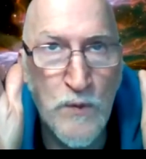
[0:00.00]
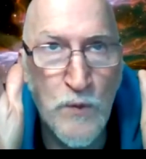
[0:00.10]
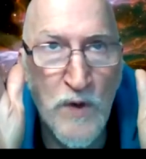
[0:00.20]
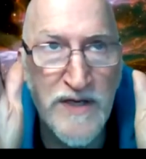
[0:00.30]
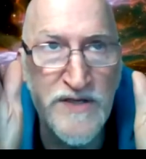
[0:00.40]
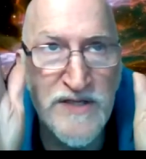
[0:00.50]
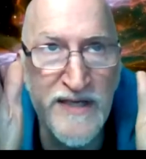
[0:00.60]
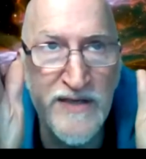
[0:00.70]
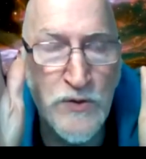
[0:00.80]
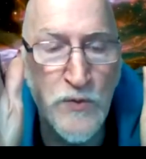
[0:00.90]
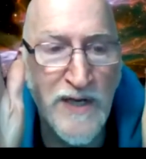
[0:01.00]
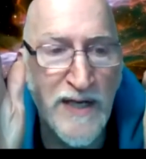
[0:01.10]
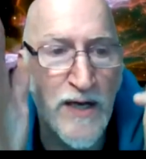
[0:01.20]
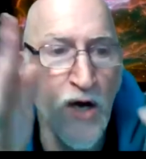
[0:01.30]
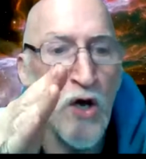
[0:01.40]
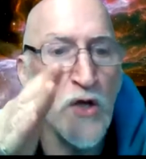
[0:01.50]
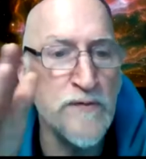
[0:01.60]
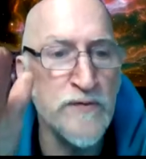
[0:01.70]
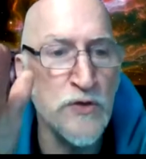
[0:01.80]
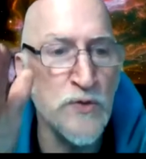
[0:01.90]
what is scheduled when. Like all
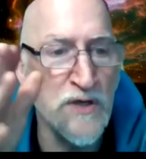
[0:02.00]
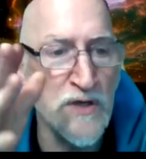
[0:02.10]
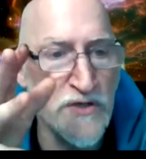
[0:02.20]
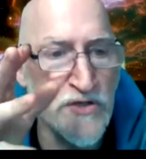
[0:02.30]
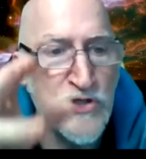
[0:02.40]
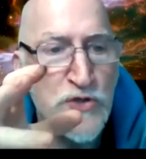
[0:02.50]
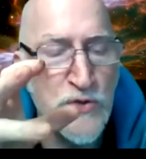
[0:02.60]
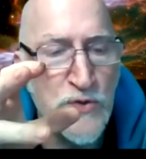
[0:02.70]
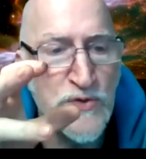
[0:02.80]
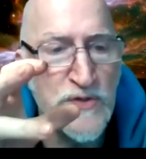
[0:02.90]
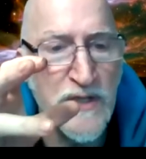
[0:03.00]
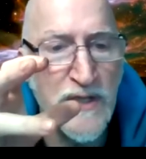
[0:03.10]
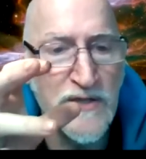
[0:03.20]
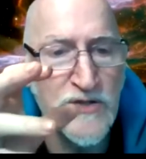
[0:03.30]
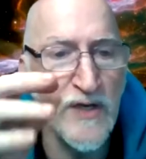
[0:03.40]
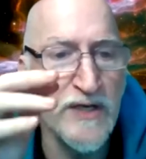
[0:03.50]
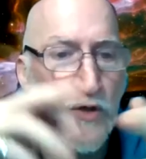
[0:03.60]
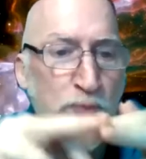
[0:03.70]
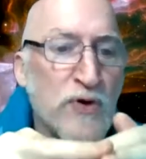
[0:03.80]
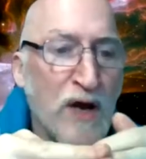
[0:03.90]
of you are going to choose sort of like
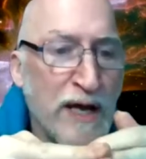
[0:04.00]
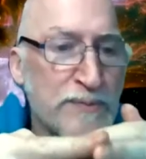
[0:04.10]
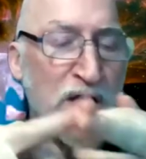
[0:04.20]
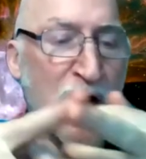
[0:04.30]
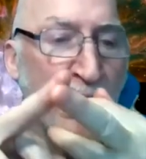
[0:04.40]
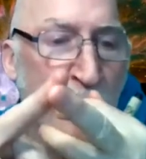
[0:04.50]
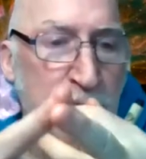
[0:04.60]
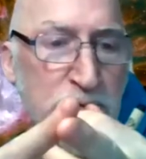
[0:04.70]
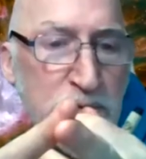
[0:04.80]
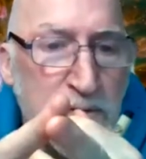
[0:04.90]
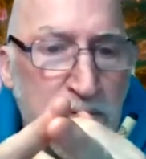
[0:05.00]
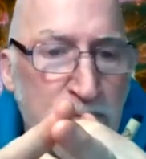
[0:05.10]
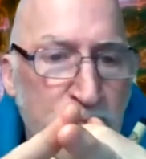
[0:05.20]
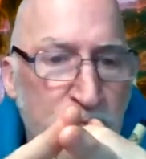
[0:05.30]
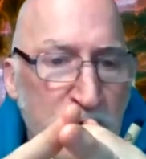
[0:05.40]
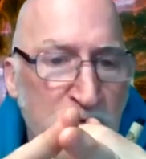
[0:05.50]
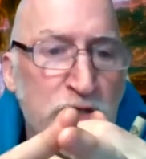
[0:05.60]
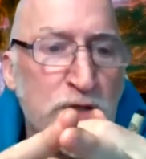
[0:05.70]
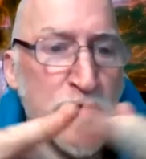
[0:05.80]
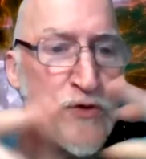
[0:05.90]
your prime times
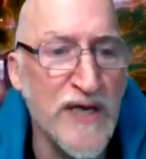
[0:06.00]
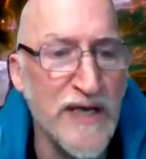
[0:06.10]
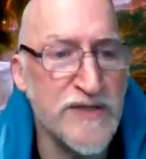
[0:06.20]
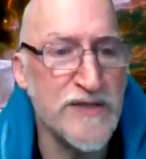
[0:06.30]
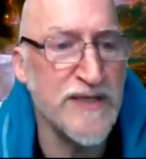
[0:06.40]
each of you gets